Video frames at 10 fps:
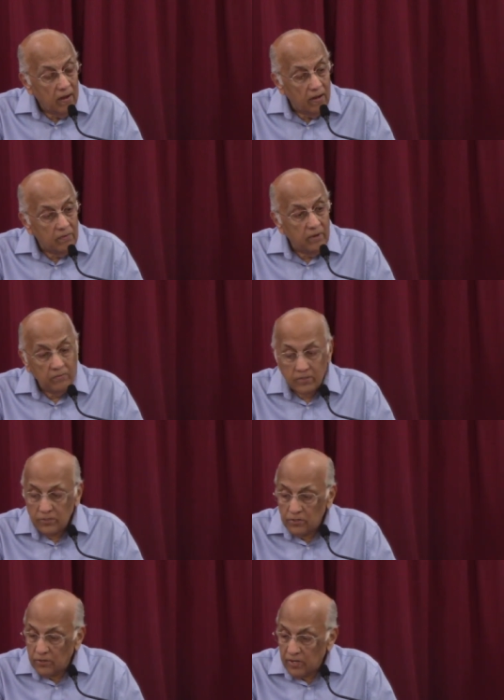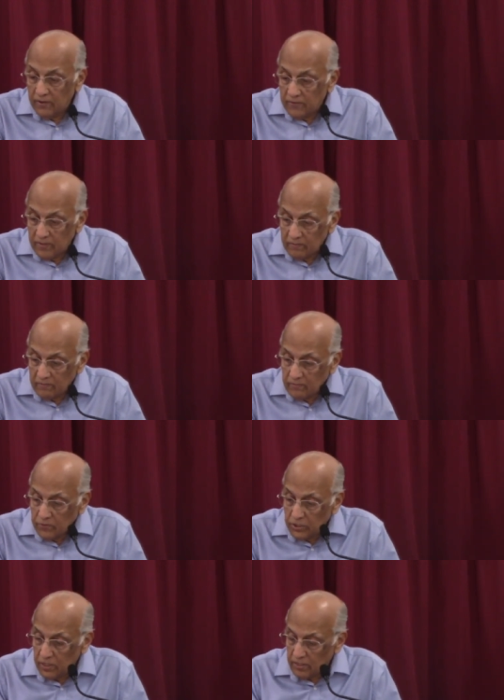I remember the story of a
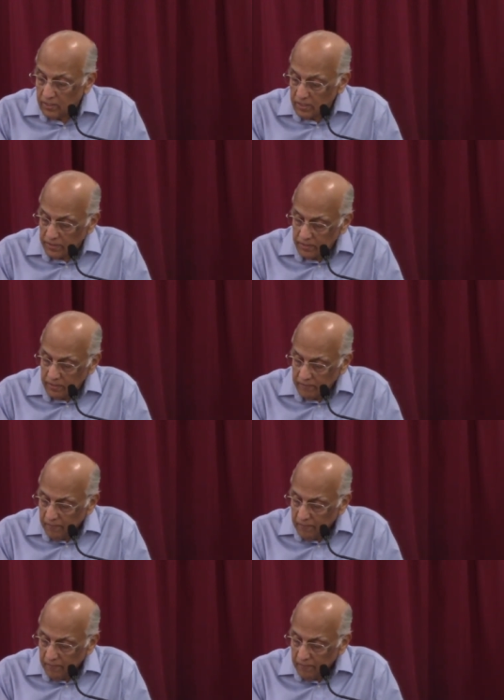journalist